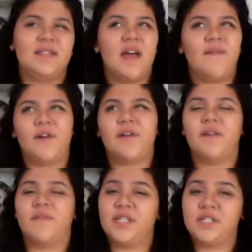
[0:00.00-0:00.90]
not very
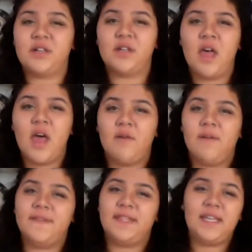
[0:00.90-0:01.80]
original.
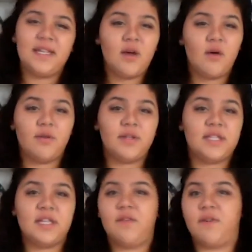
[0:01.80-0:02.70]
We've seen the whole
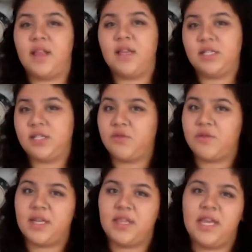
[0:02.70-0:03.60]
Cinderella
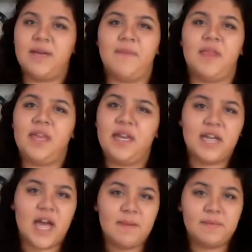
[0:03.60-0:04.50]
story thing a million
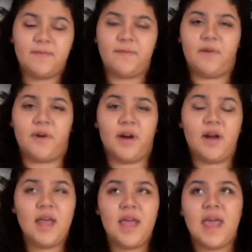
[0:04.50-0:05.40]
times before,
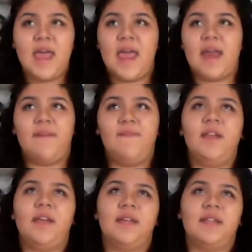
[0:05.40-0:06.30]
and I
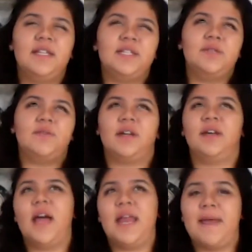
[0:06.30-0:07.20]
feel like they just sort of
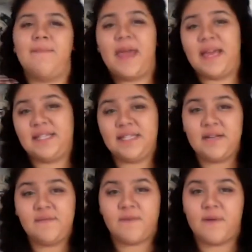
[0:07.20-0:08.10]
cut and
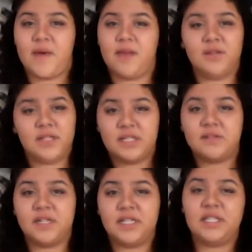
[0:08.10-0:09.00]
pasted from other
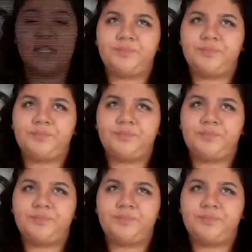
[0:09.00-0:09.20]
series.